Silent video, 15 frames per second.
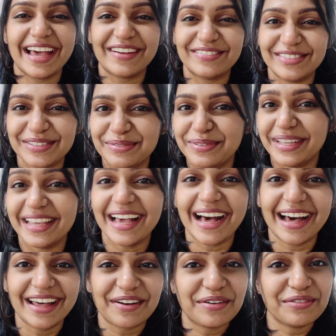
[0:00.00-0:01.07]
have to be
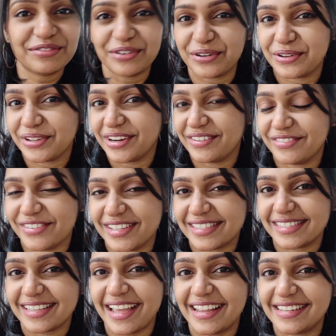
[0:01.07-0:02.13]
our own
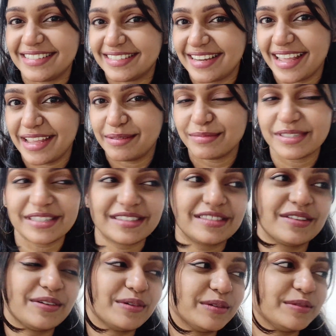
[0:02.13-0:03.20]
photographers at times.
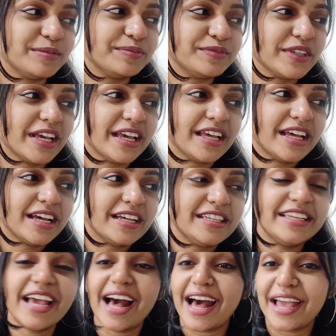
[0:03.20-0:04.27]
So
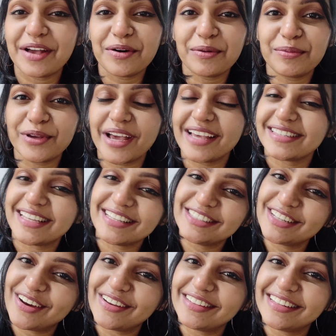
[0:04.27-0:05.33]
yeah, I hope you guys
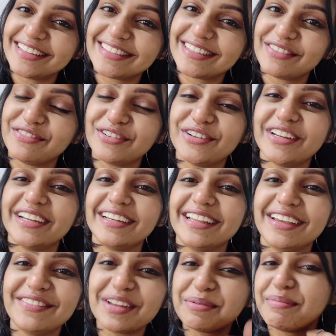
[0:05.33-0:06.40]
enjoyed this. If you did,
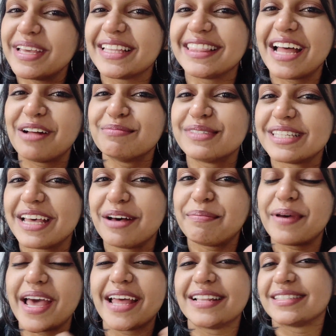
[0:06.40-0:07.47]
give it a big thumbs
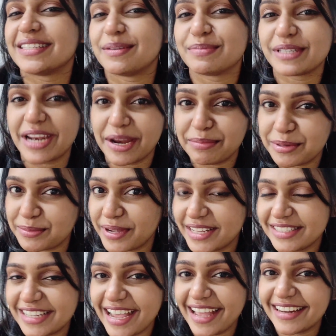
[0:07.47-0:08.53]
up and subscribe to
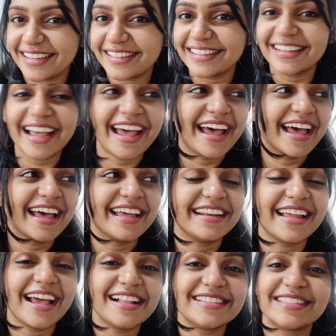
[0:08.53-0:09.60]
my channel,
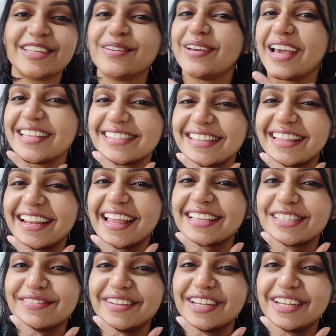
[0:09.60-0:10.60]
and I'll see you guys in the next